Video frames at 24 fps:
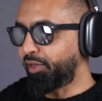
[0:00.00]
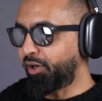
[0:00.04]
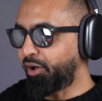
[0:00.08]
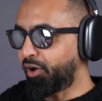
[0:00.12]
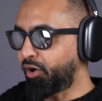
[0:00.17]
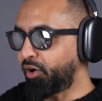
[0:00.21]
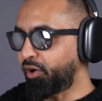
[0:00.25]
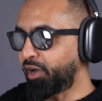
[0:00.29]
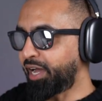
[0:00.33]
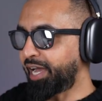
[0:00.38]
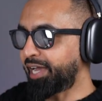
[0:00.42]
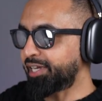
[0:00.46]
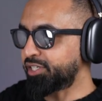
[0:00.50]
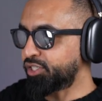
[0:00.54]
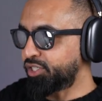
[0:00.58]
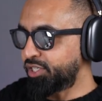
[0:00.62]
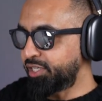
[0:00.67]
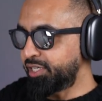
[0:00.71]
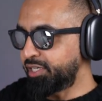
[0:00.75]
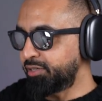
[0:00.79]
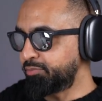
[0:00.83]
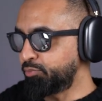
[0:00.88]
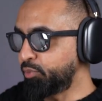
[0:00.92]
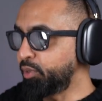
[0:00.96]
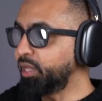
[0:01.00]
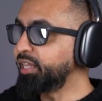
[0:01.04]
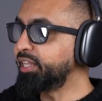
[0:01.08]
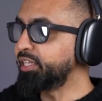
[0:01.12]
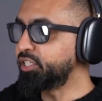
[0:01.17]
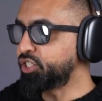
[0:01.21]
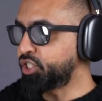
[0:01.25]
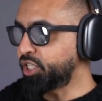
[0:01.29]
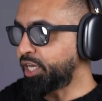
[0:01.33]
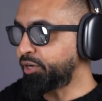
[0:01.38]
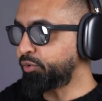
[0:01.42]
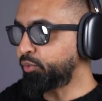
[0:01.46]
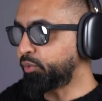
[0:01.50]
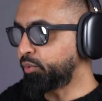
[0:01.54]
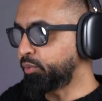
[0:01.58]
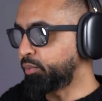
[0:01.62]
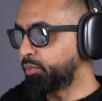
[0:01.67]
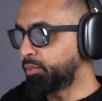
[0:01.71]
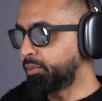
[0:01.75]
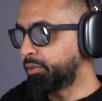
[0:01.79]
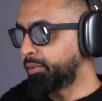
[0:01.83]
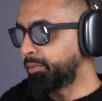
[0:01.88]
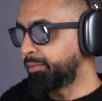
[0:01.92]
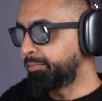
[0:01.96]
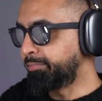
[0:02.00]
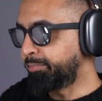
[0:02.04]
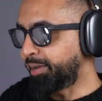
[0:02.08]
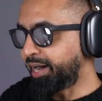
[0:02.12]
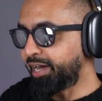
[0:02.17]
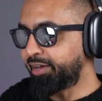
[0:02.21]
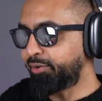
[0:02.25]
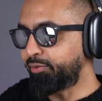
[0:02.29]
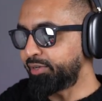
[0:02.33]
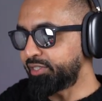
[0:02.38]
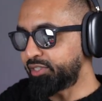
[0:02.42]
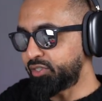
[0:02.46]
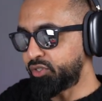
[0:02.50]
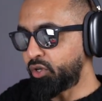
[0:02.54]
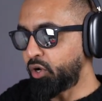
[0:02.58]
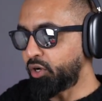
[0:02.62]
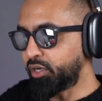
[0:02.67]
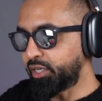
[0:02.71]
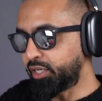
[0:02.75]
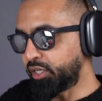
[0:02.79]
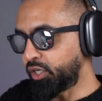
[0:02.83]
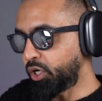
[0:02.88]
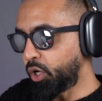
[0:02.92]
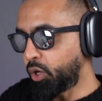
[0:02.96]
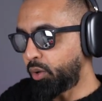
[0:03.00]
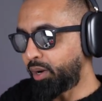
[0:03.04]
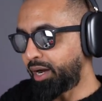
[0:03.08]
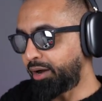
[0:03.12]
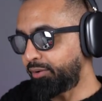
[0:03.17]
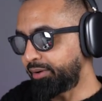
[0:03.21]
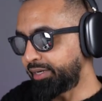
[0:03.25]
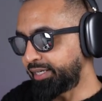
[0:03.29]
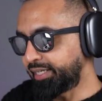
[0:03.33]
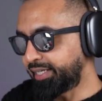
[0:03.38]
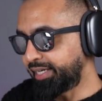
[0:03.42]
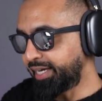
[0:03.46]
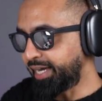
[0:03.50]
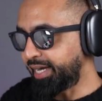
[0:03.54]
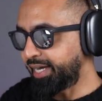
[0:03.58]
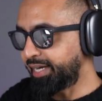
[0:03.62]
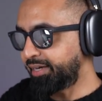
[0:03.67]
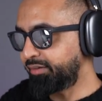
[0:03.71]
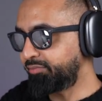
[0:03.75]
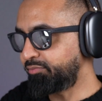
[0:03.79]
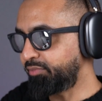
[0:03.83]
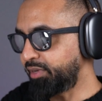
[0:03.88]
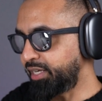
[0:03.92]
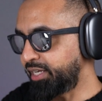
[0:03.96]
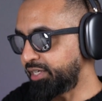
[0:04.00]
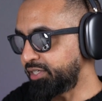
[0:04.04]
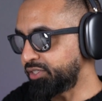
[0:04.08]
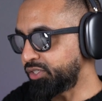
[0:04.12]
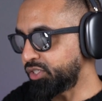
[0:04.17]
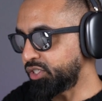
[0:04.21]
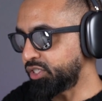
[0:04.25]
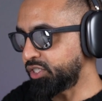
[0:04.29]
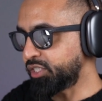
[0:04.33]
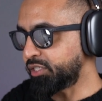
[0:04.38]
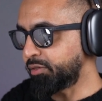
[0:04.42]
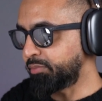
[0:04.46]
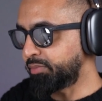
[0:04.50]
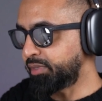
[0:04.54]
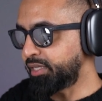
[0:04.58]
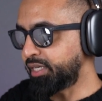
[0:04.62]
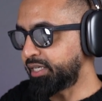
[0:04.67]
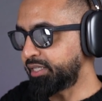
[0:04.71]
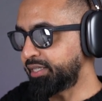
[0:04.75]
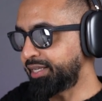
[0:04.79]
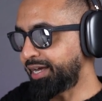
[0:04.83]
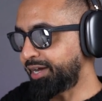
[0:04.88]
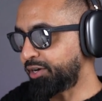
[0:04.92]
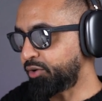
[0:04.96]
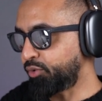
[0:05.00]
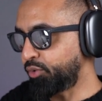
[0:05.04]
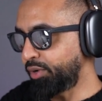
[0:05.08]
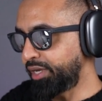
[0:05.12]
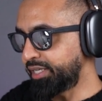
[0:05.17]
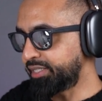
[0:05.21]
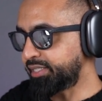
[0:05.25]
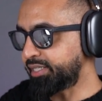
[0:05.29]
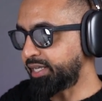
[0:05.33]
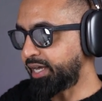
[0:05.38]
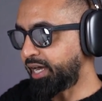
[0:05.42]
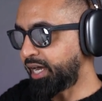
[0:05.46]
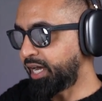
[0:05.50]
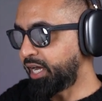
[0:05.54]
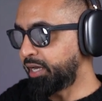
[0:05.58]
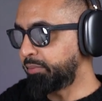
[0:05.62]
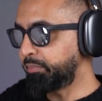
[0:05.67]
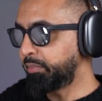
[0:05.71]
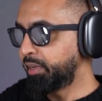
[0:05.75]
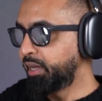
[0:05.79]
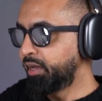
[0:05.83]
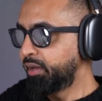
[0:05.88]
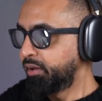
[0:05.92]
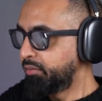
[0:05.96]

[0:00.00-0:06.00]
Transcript: are actually, well, the general buyer is not going to go out and get. It is just something that creates the hype.